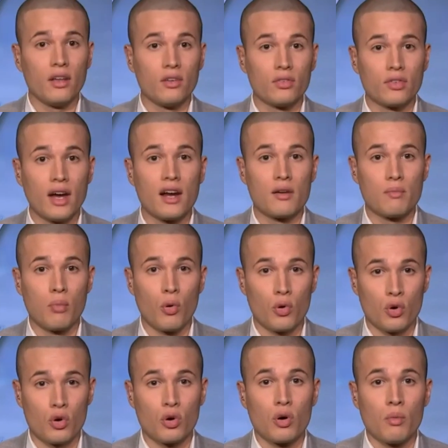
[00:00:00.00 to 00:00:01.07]
inside
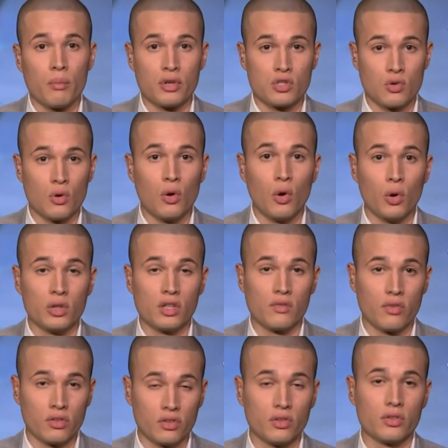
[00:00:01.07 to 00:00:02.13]
Border Patrol holding
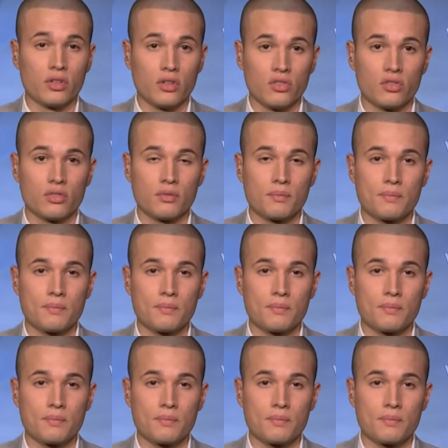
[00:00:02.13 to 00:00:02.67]
facilities.